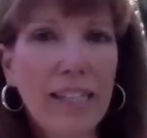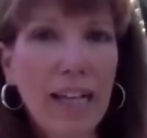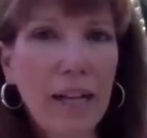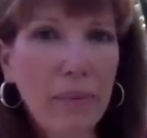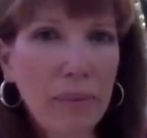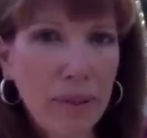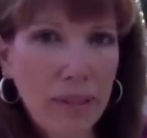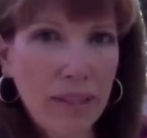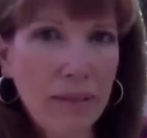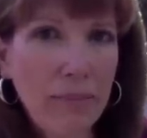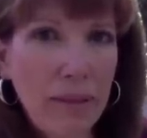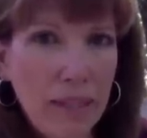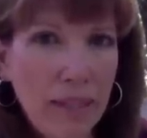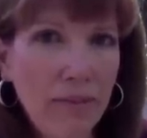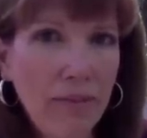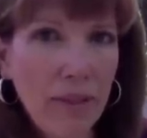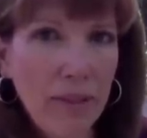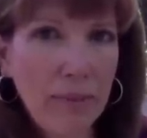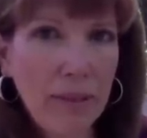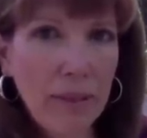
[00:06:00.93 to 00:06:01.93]
I wasn't
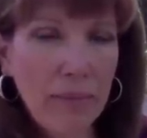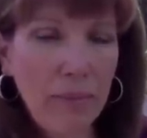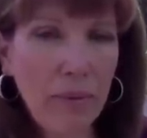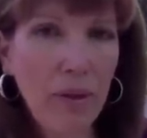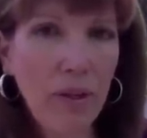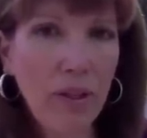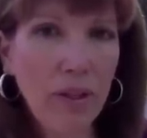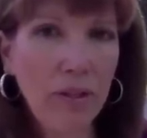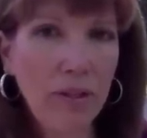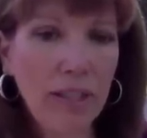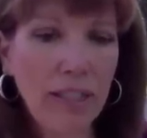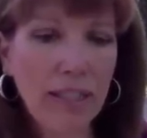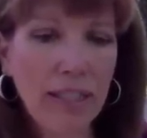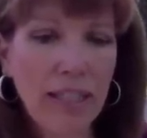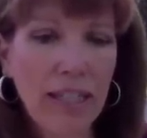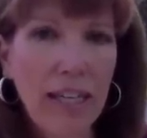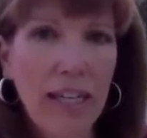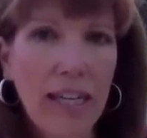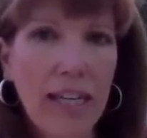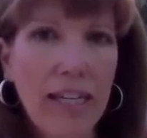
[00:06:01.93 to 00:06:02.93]
making very much progress.
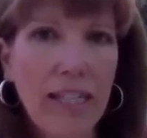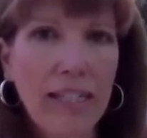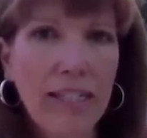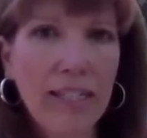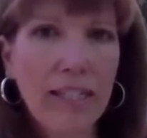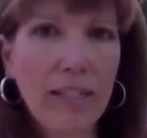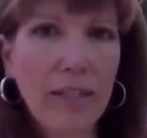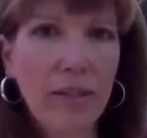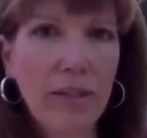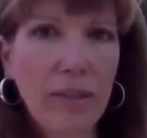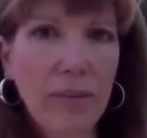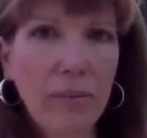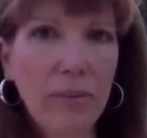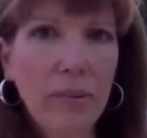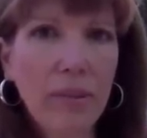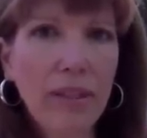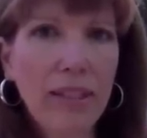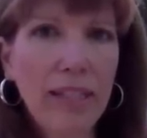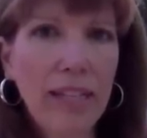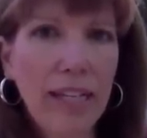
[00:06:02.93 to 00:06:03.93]
And so I
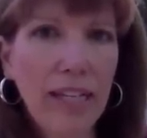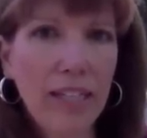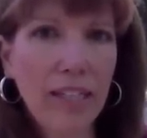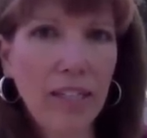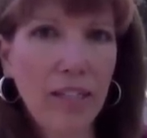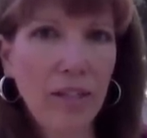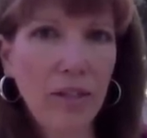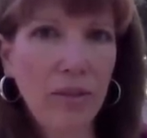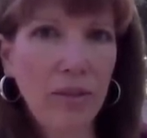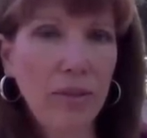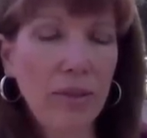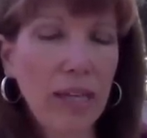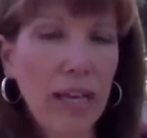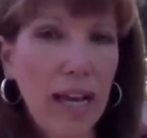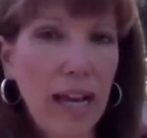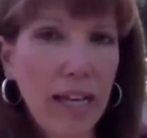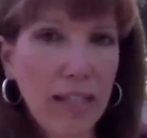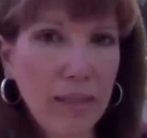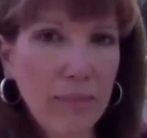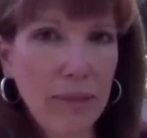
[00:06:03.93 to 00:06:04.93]
really had to
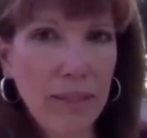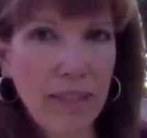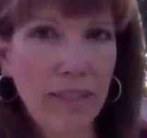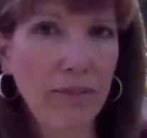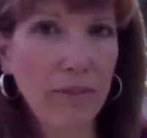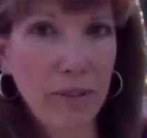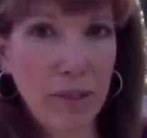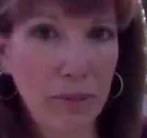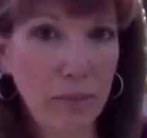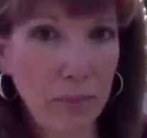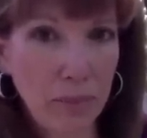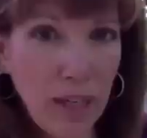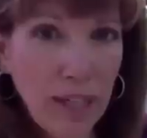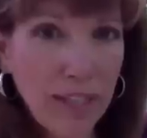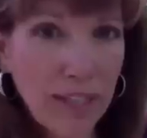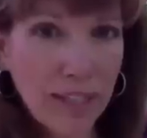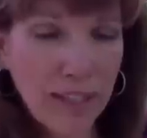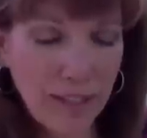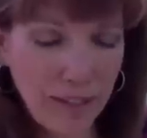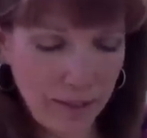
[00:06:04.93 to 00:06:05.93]
ask myself, do I
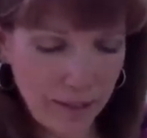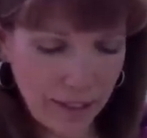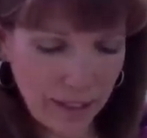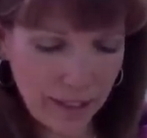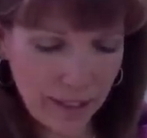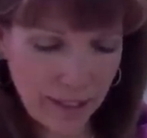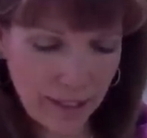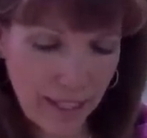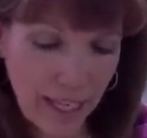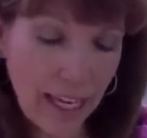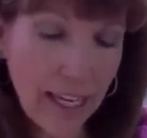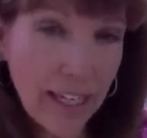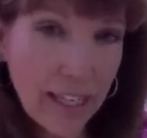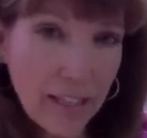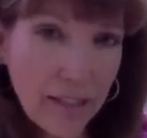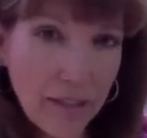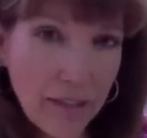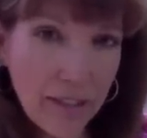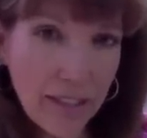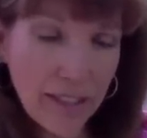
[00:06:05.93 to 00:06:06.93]
want to do this? Can I
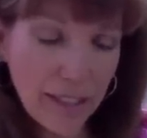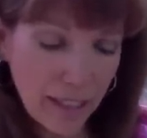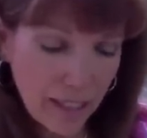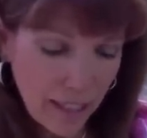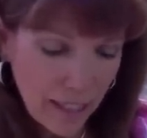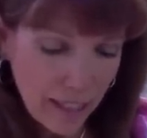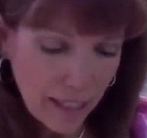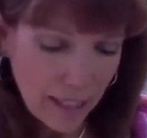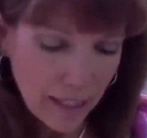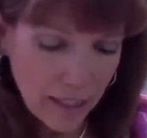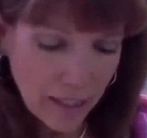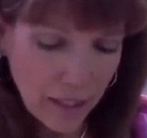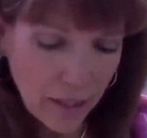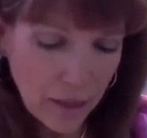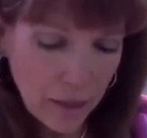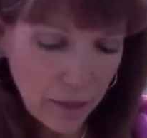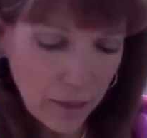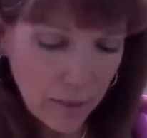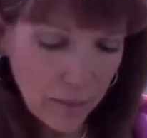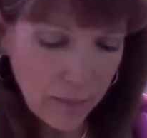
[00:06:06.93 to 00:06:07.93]
do this?
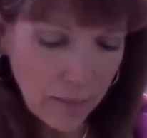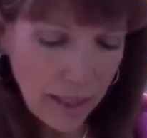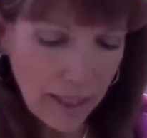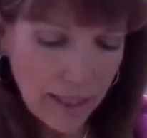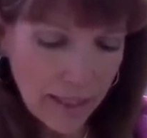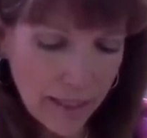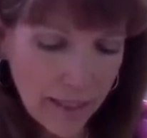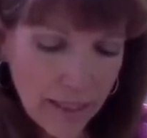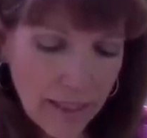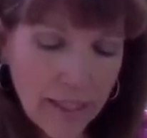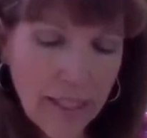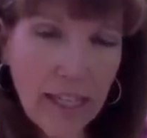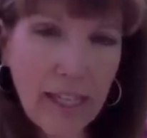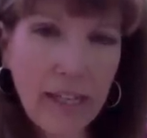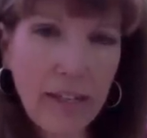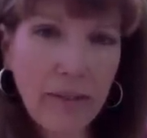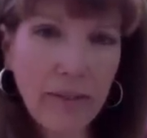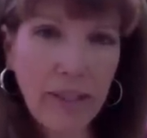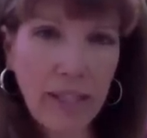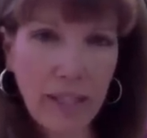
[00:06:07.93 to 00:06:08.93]
So by sitting
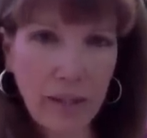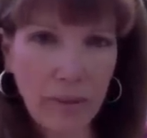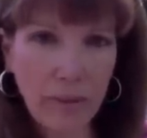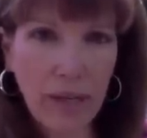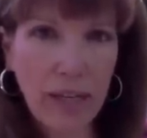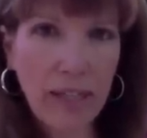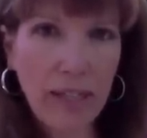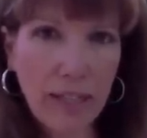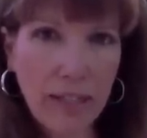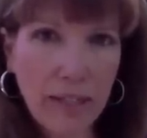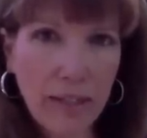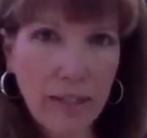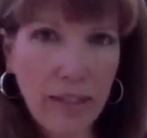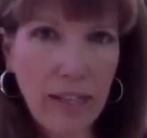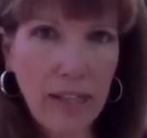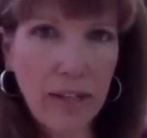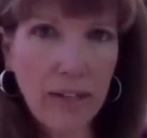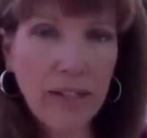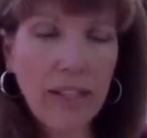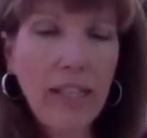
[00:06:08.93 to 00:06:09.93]
down and writing this all
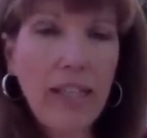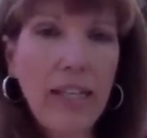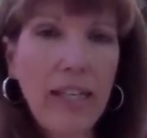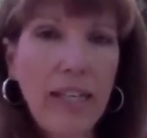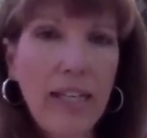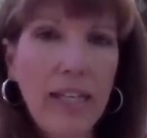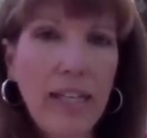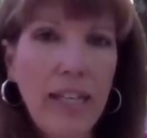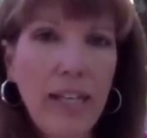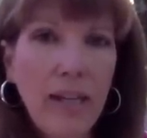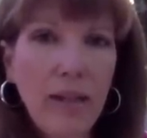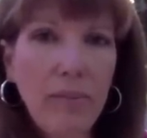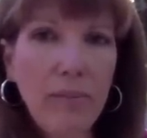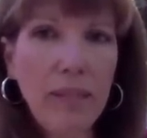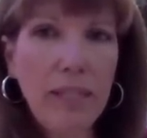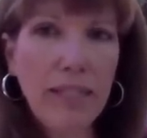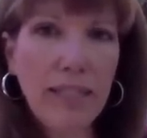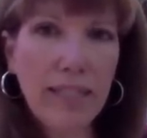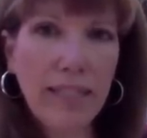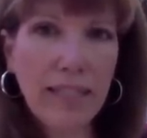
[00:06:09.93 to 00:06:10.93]
out, it helped
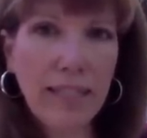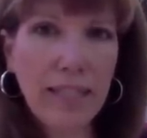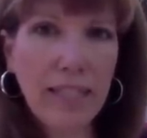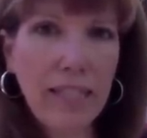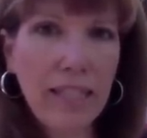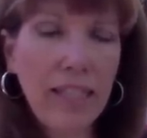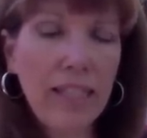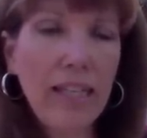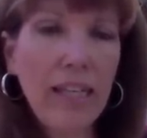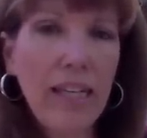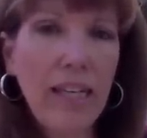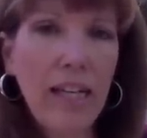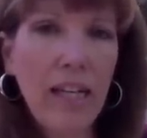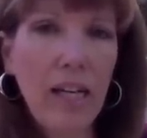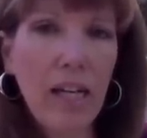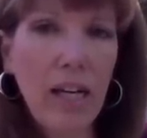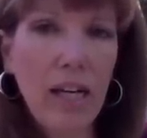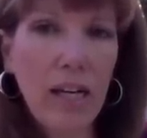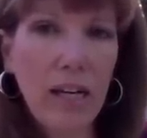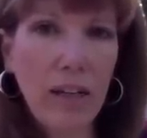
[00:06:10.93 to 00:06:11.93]
me to see
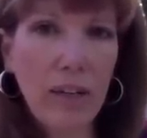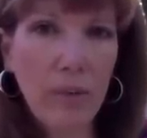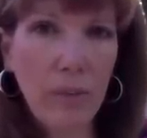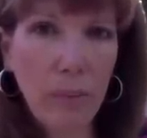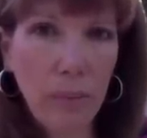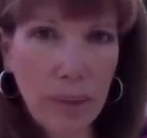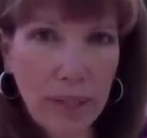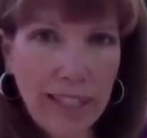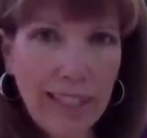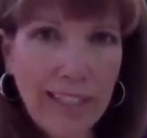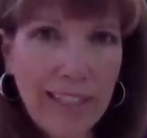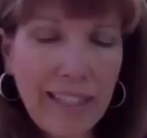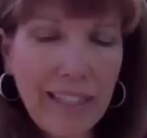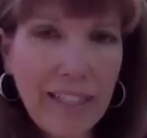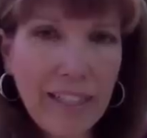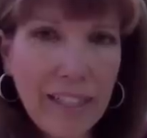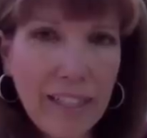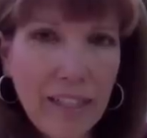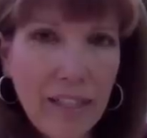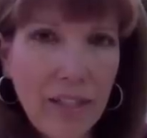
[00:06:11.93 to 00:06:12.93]
what I
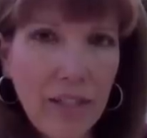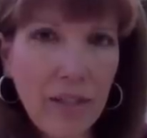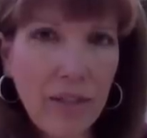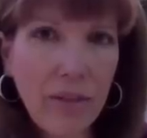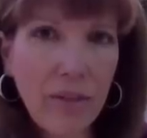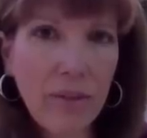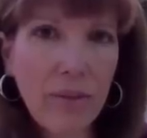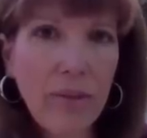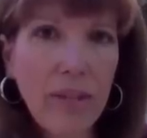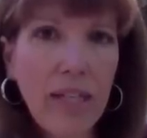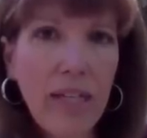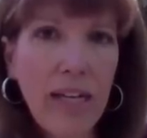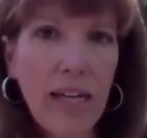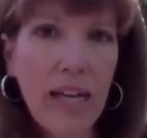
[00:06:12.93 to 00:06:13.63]
needed to do.